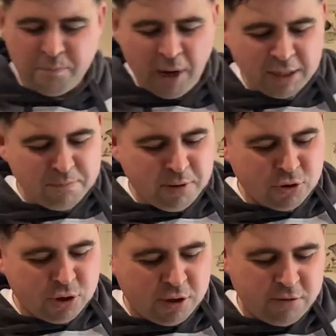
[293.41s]
Pat
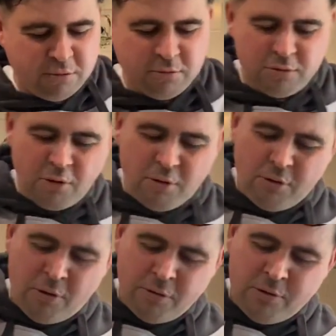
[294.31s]
Butcher or Doc
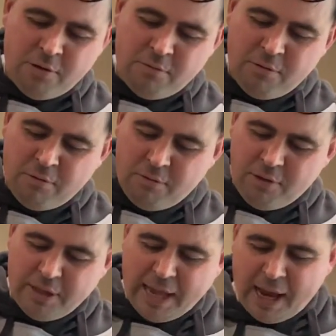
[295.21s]
Cotton or
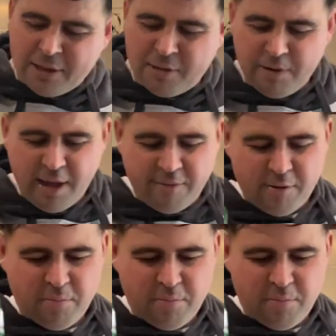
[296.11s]
your nan or whatever.